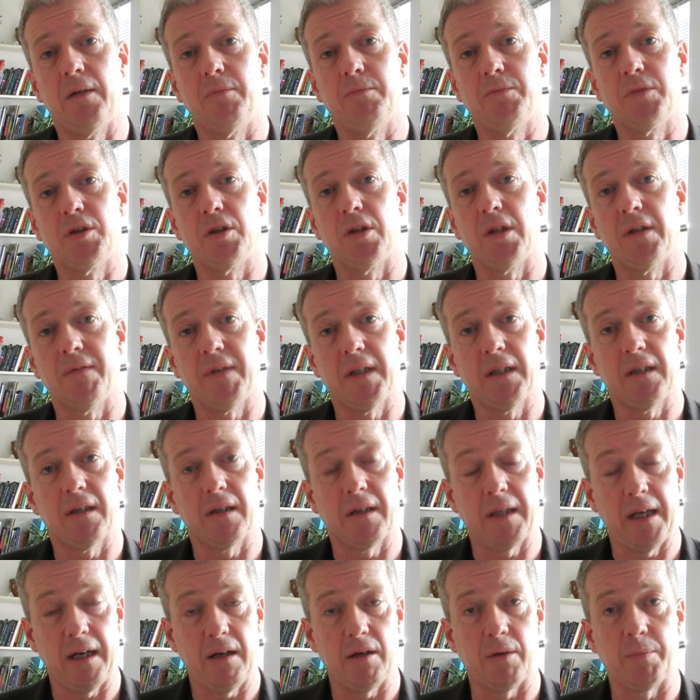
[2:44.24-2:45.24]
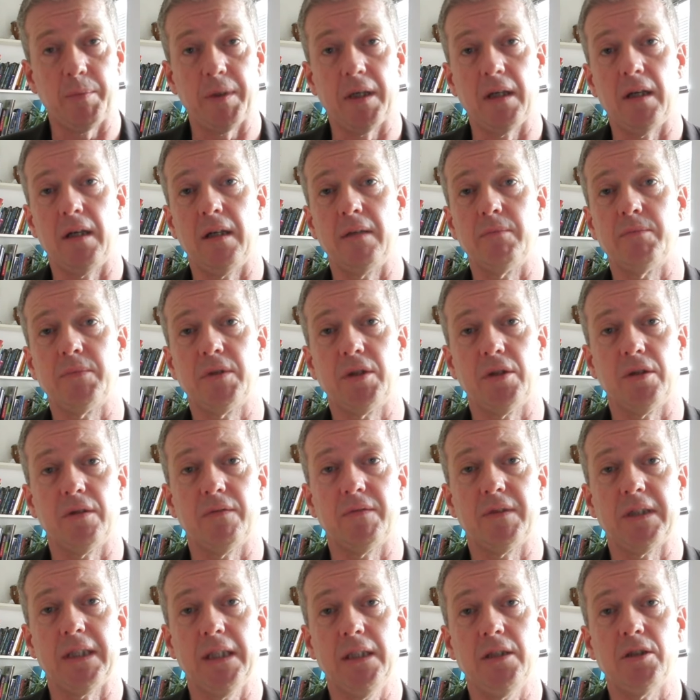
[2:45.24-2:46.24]
Sort of in the therapy, I sort
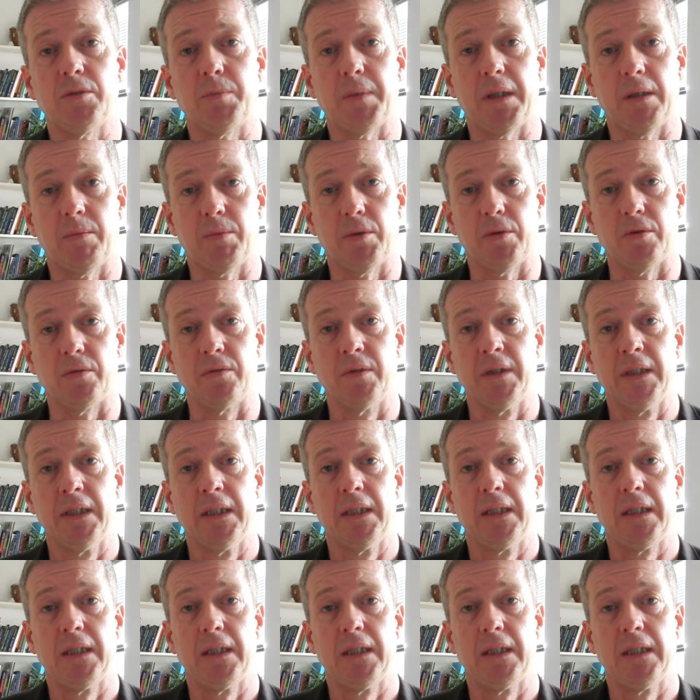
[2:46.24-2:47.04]
of teach people